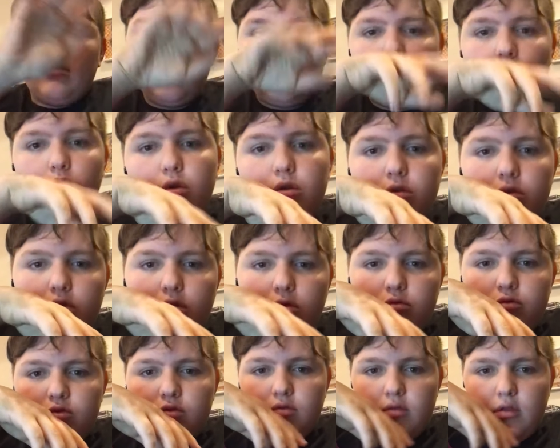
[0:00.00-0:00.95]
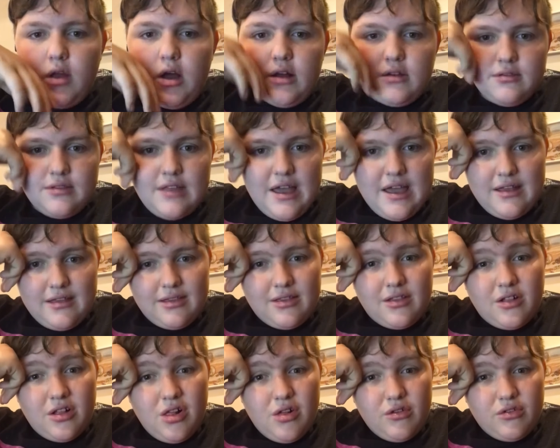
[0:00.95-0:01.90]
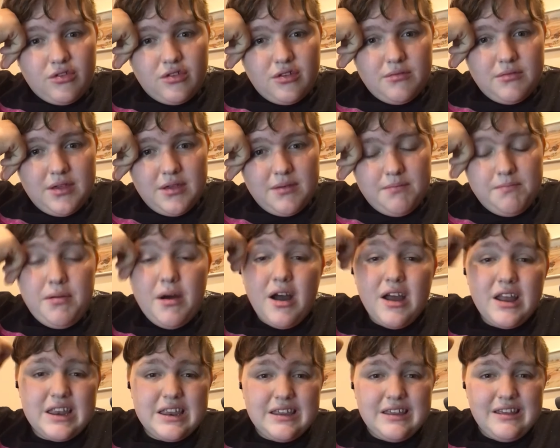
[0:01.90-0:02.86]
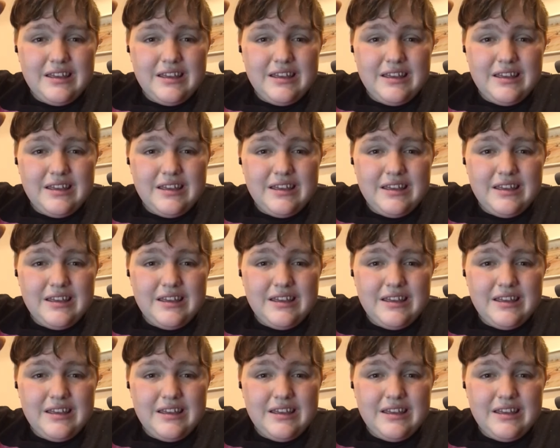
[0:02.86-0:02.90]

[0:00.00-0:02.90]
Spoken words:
Toru's not that close to me, but